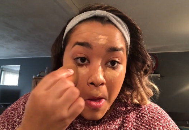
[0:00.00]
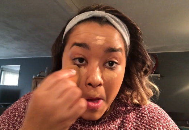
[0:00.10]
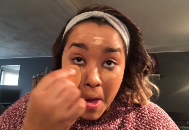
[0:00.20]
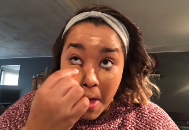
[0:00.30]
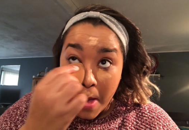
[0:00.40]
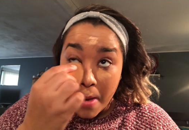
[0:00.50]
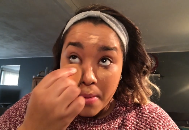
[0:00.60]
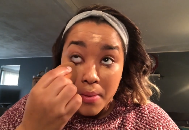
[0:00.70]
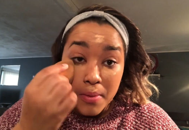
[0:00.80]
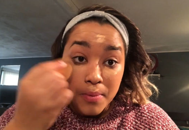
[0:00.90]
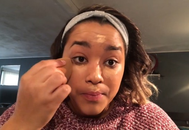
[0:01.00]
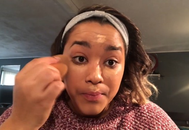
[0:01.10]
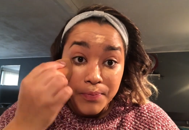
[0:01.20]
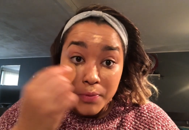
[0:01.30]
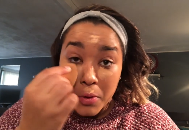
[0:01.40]

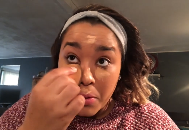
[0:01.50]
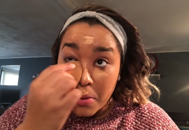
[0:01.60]
(no one is talking)